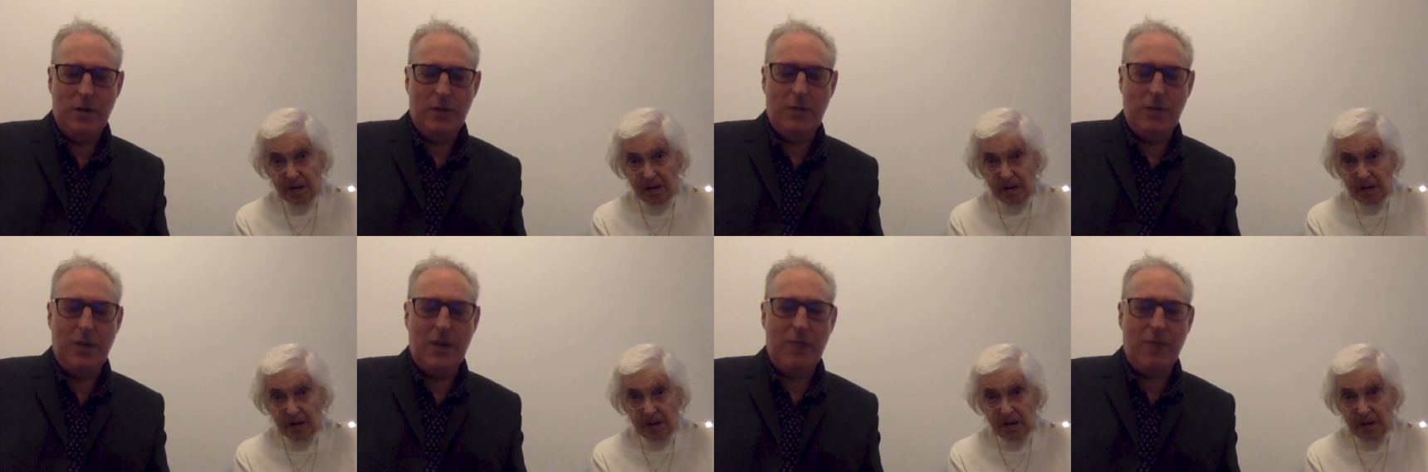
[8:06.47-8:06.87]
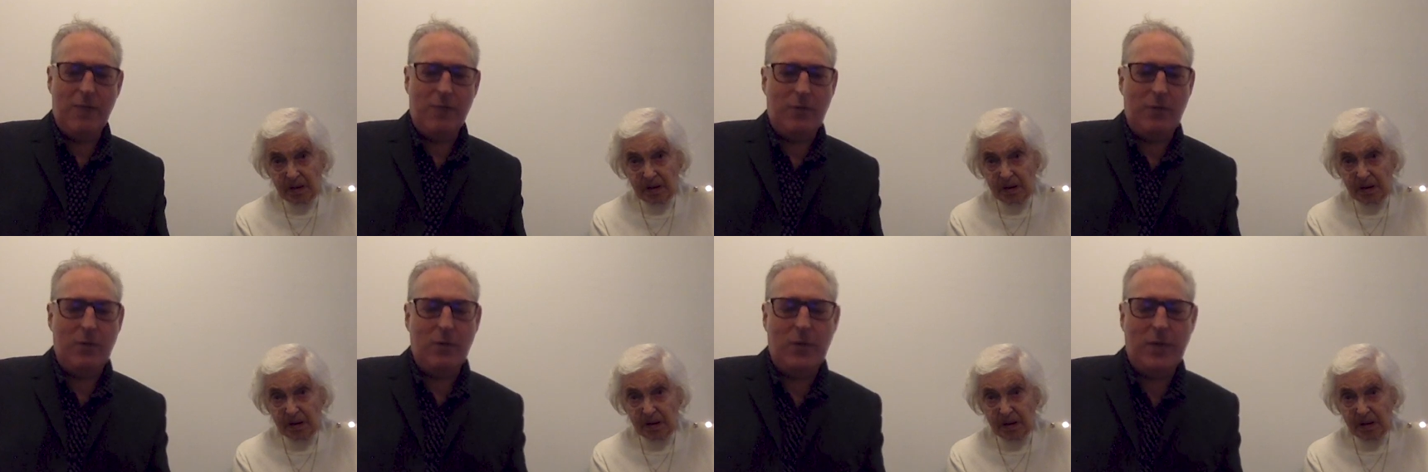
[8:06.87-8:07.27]
Speaker 1: do
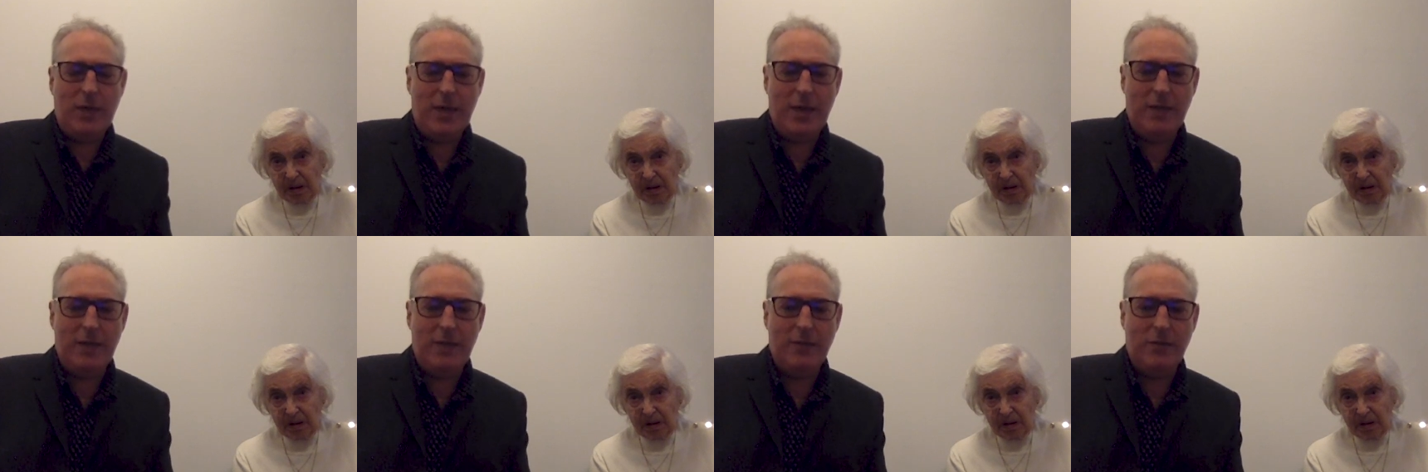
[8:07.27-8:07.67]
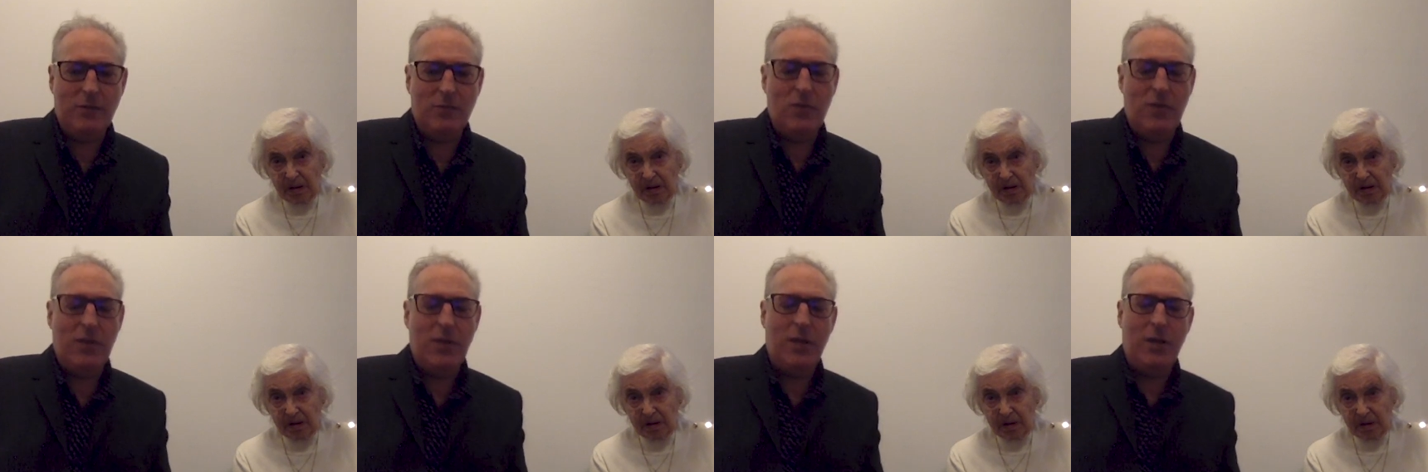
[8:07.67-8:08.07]
everything we can to
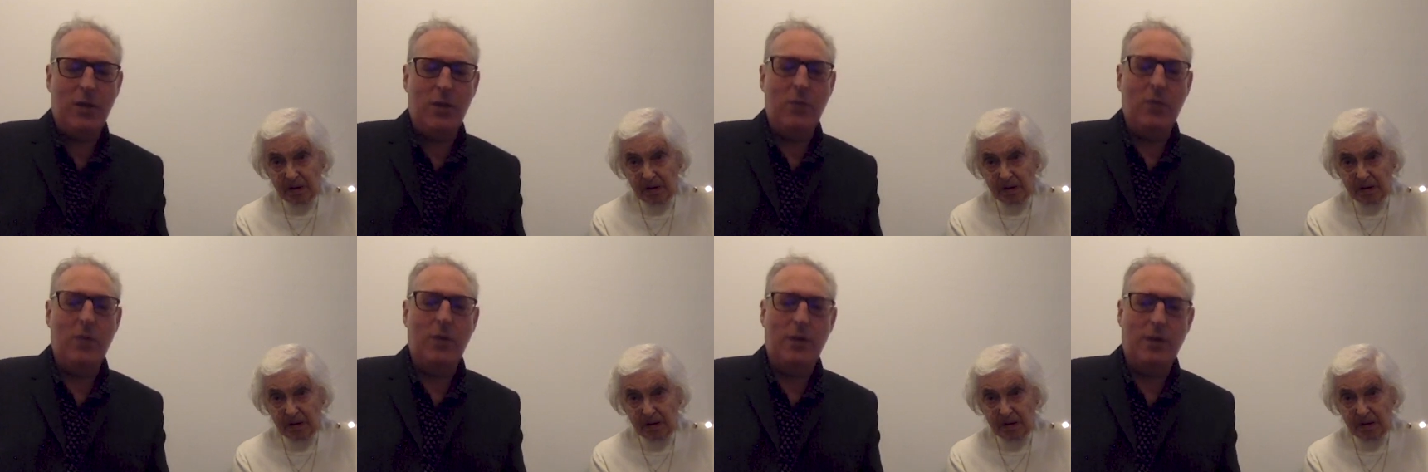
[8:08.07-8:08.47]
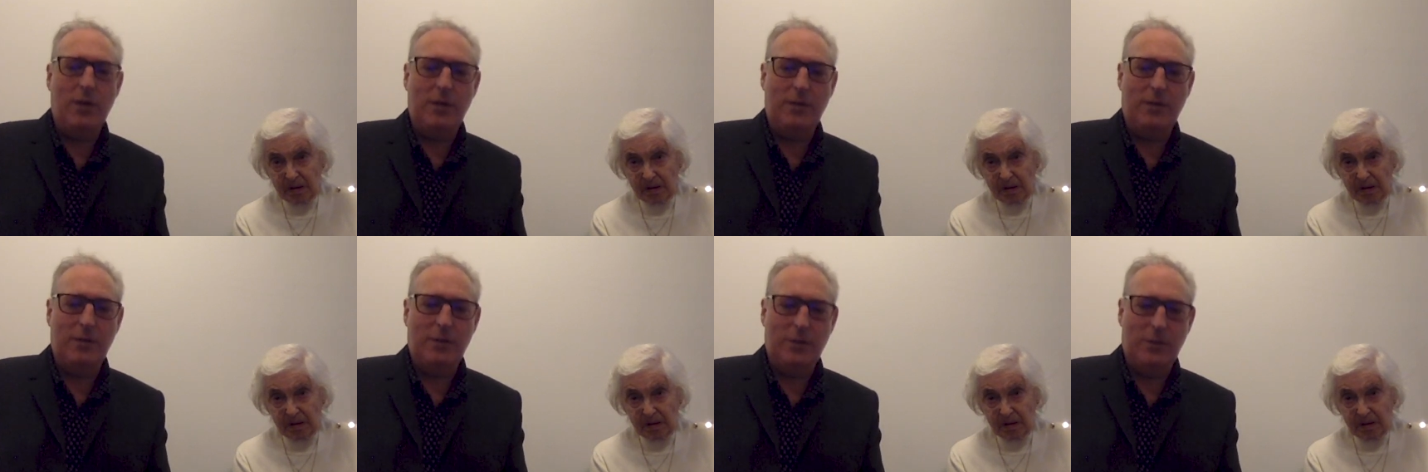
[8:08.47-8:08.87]

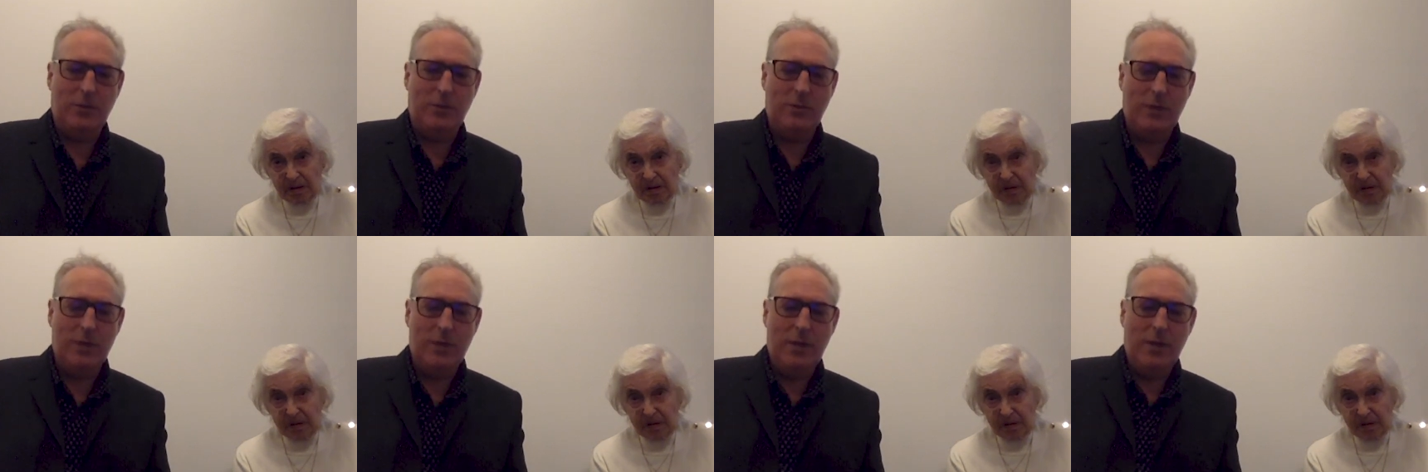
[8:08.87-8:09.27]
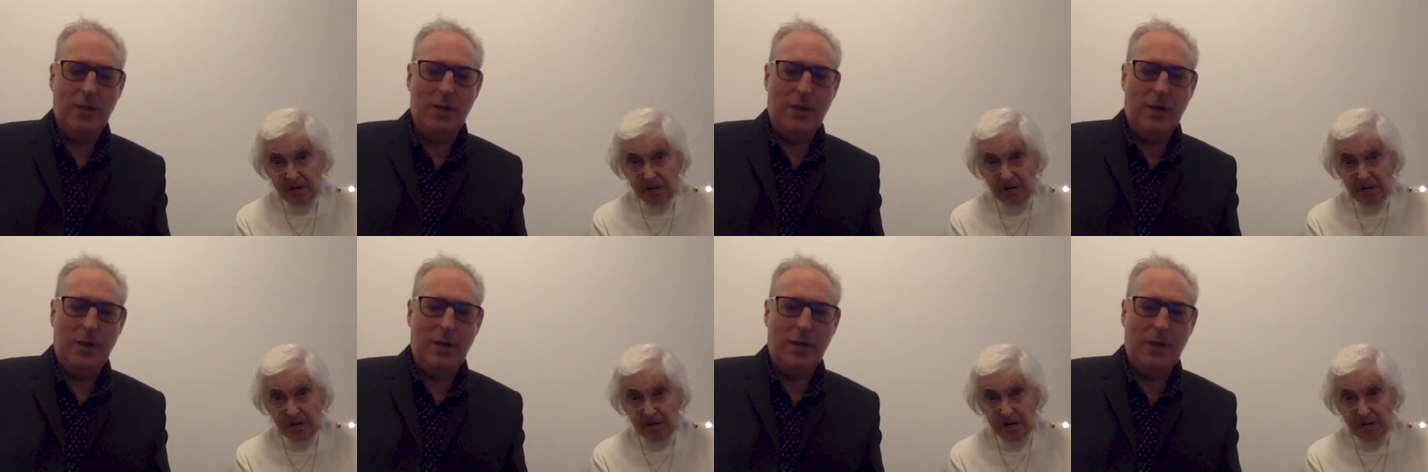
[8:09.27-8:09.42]
rehumanize those